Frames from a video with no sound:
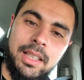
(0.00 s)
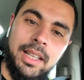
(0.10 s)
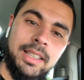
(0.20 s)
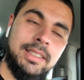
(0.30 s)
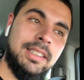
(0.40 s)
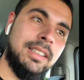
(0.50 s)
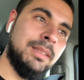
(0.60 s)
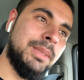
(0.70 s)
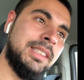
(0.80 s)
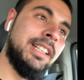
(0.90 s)
it's the
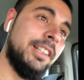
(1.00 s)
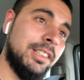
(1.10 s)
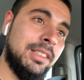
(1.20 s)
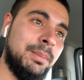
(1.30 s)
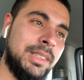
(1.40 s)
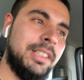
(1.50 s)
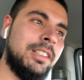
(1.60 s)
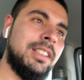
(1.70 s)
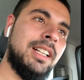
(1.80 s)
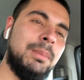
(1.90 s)
material
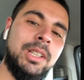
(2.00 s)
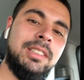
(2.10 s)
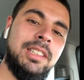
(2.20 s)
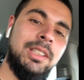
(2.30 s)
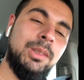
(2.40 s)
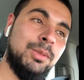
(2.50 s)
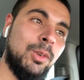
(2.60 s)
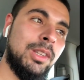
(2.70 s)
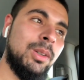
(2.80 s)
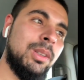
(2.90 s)
that I'm looking to use
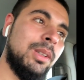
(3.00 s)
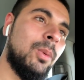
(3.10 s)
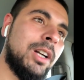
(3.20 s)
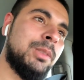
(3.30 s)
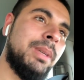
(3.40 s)
for the watch